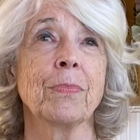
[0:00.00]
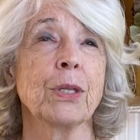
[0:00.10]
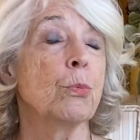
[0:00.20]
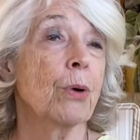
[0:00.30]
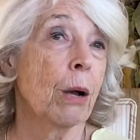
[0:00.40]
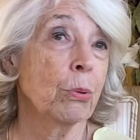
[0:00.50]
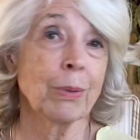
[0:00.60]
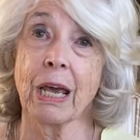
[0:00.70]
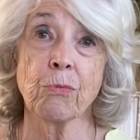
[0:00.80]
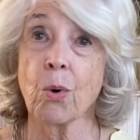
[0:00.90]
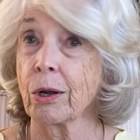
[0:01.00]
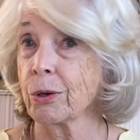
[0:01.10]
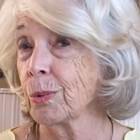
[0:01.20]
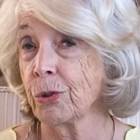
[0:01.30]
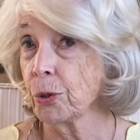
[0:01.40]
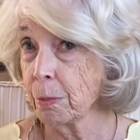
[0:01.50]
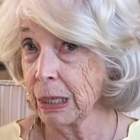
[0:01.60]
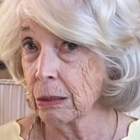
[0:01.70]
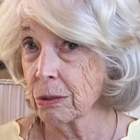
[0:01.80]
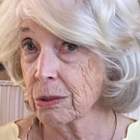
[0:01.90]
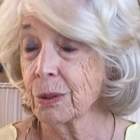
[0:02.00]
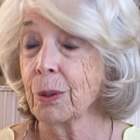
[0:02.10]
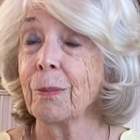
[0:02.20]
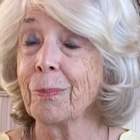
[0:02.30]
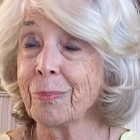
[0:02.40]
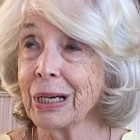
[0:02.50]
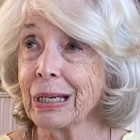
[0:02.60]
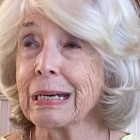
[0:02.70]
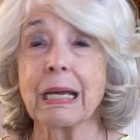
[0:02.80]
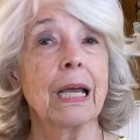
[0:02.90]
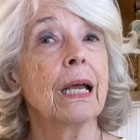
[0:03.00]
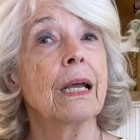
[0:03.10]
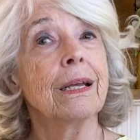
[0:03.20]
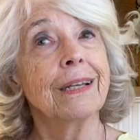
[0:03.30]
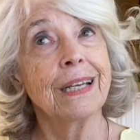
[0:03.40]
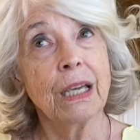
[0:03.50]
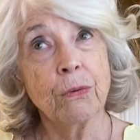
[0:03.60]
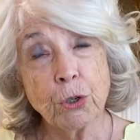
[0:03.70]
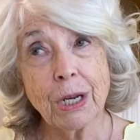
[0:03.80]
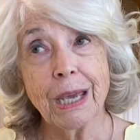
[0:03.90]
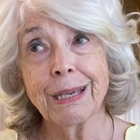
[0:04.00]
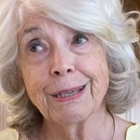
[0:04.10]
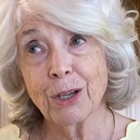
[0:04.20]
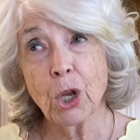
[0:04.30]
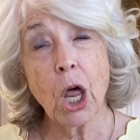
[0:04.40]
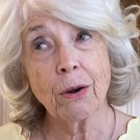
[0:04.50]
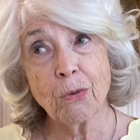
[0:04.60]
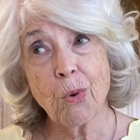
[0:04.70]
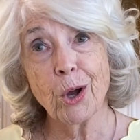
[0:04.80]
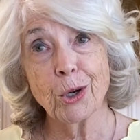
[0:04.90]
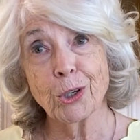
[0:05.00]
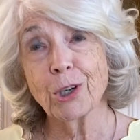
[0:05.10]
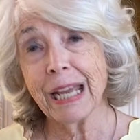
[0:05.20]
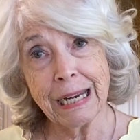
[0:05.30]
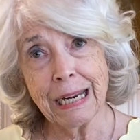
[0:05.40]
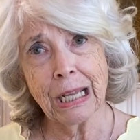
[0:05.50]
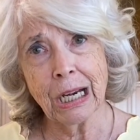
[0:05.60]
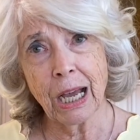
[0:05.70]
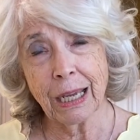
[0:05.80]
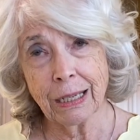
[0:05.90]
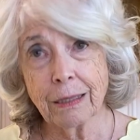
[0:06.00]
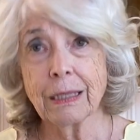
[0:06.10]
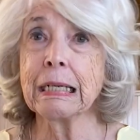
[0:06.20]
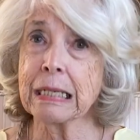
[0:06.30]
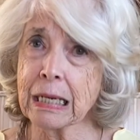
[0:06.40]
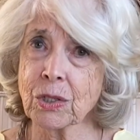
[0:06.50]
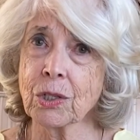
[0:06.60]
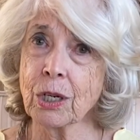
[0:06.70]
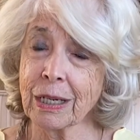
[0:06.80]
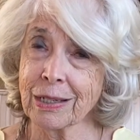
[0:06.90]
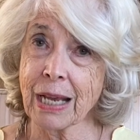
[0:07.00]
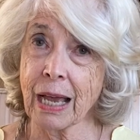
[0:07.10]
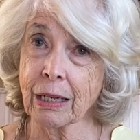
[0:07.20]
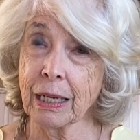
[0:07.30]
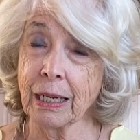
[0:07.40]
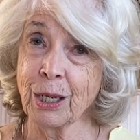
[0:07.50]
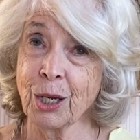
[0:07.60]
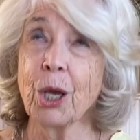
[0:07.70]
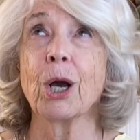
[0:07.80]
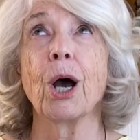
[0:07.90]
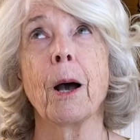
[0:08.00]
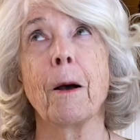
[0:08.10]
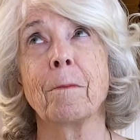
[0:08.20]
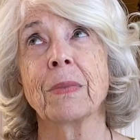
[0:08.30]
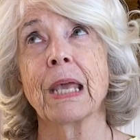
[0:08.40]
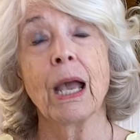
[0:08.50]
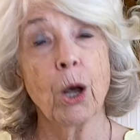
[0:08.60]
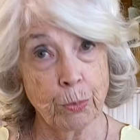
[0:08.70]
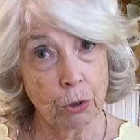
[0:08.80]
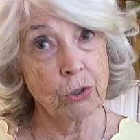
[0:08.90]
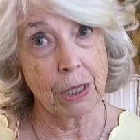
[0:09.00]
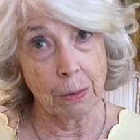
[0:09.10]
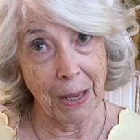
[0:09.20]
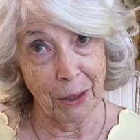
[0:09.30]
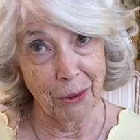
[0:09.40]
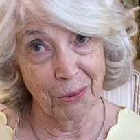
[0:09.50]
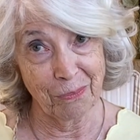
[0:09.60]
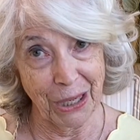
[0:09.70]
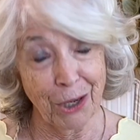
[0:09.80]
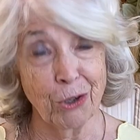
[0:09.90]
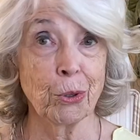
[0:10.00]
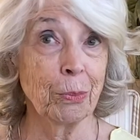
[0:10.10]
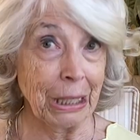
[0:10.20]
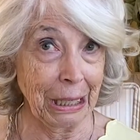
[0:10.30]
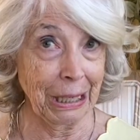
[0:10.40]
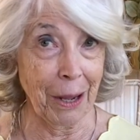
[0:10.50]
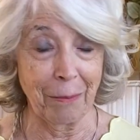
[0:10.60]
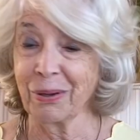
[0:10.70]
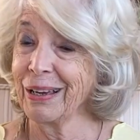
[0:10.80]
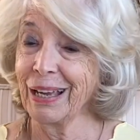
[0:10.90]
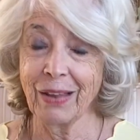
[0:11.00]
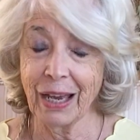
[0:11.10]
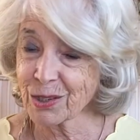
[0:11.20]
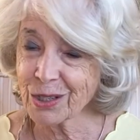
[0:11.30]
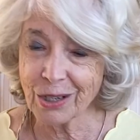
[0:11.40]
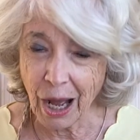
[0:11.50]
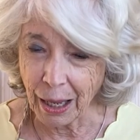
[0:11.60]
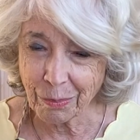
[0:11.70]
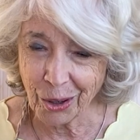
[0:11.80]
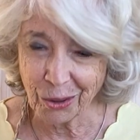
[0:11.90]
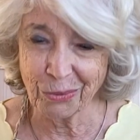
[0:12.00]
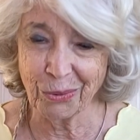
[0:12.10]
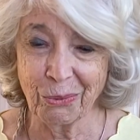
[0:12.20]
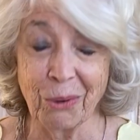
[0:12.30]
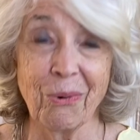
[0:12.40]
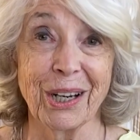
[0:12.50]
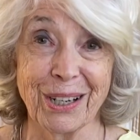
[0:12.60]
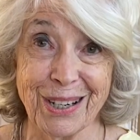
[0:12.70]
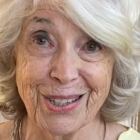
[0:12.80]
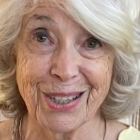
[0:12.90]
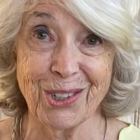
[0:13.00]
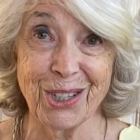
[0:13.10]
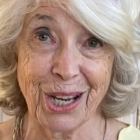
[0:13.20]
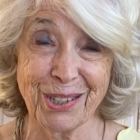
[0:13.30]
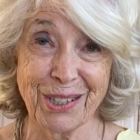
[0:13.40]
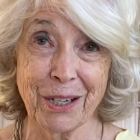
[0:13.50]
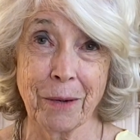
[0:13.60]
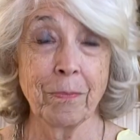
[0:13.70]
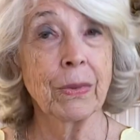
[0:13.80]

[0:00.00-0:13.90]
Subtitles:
You probably have water with your meals, but if you take a lot of water late in the night, it doesn't exactly help your sleep pattern because you'll be getting up, and that's not part of what we want to suggest.